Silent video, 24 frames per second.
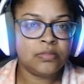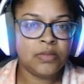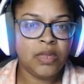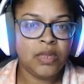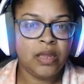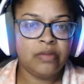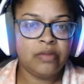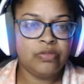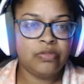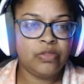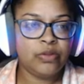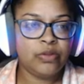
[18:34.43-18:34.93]

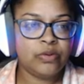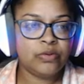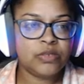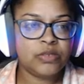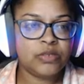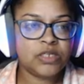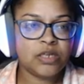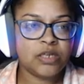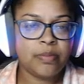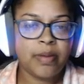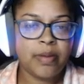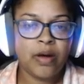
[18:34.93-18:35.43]

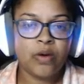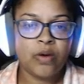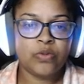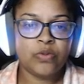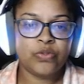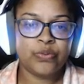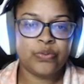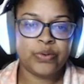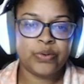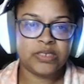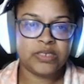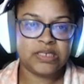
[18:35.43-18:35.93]
Enthused about
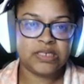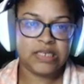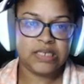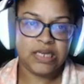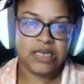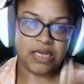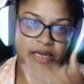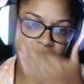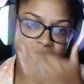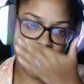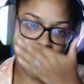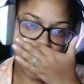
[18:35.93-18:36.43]
thrill
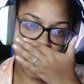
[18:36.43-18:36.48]
seeking.